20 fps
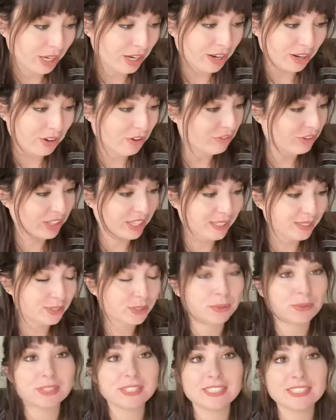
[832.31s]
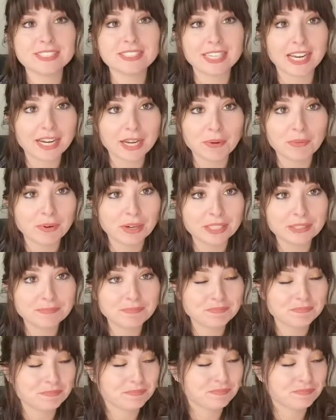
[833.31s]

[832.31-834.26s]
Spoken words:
gone over this, so it's the second one.